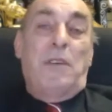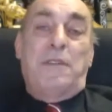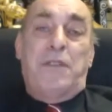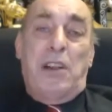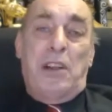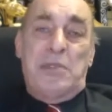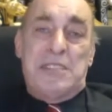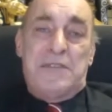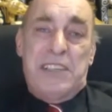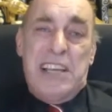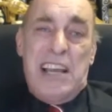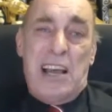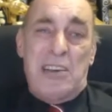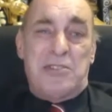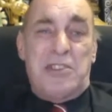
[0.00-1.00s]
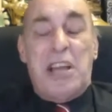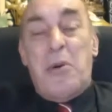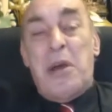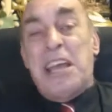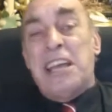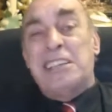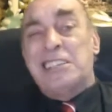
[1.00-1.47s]
follow his videos. I
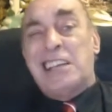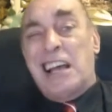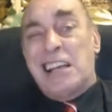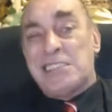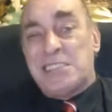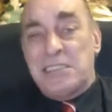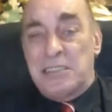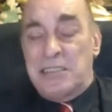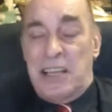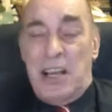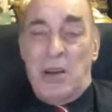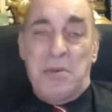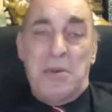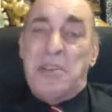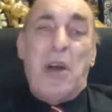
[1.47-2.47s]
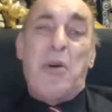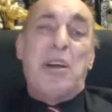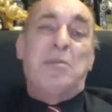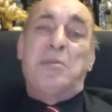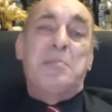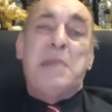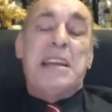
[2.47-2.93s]
know Andy does, and I
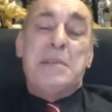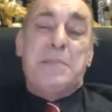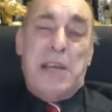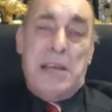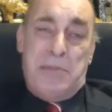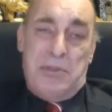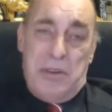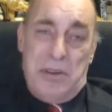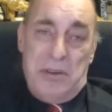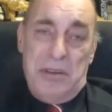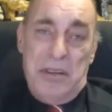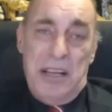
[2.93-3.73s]
know many people do.